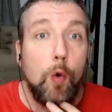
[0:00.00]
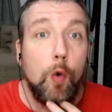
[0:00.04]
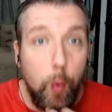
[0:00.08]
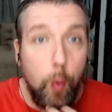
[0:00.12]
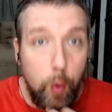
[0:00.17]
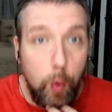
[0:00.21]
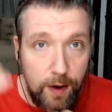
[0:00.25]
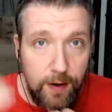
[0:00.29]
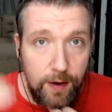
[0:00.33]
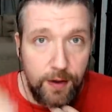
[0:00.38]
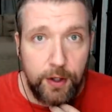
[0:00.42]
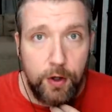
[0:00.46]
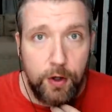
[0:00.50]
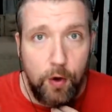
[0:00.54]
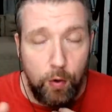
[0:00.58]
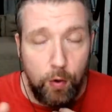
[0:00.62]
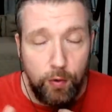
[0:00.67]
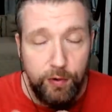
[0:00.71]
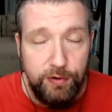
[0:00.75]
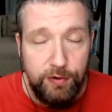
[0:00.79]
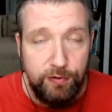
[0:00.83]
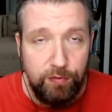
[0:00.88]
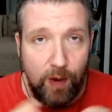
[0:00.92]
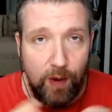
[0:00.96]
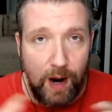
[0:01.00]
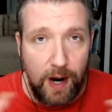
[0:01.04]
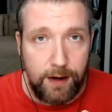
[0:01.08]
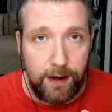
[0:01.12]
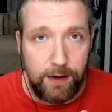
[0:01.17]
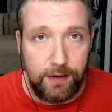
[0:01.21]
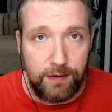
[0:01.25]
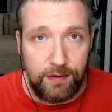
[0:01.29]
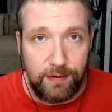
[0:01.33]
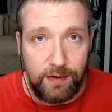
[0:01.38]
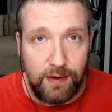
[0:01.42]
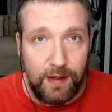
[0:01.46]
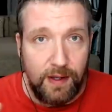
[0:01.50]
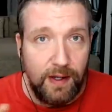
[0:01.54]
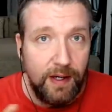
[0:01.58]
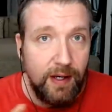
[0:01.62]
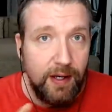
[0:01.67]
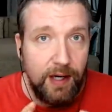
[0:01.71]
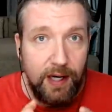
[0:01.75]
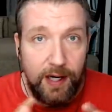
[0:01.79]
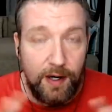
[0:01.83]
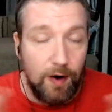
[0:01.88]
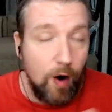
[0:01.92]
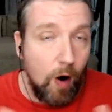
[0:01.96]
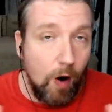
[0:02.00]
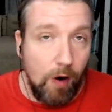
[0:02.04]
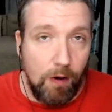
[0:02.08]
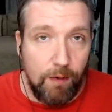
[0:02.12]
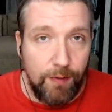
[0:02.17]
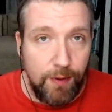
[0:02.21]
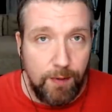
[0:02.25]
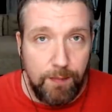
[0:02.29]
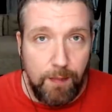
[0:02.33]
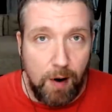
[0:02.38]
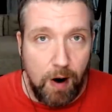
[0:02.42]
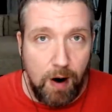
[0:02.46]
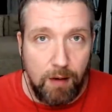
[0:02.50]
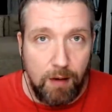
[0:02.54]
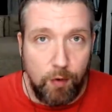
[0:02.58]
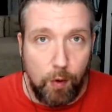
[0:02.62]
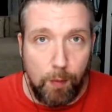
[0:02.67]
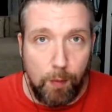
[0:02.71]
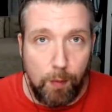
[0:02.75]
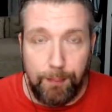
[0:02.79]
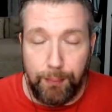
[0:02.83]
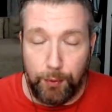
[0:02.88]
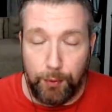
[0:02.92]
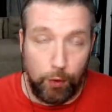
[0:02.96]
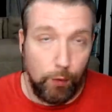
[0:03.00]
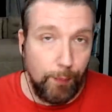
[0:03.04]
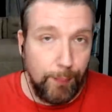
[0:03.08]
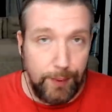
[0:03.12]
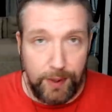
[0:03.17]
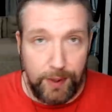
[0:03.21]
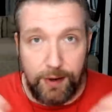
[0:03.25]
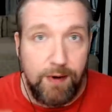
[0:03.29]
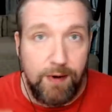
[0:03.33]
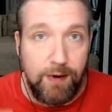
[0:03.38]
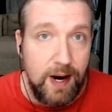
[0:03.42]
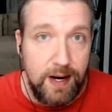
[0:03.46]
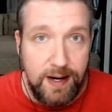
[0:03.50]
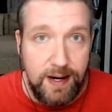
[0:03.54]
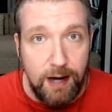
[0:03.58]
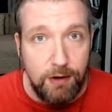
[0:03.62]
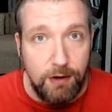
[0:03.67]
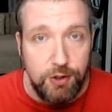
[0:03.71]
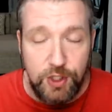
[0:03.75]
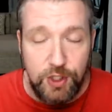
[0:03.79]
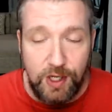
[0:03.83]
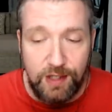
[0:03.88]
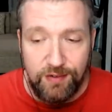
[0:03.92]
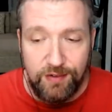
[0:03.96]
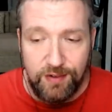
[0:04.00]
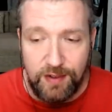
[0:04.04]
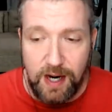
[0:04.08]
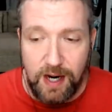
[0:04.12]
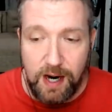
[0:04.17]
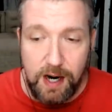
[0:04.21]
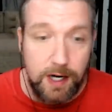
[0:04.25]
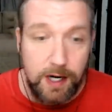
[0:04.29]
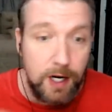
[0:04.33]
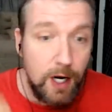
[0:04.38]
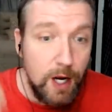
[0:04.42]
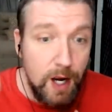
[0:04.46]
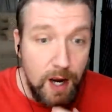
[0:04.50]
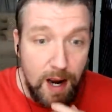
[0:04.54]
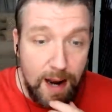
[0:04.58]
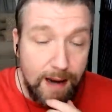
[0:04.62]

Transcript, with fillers: One of the coldest writers in all of the Marvel bullpen right now, Jason Aaron,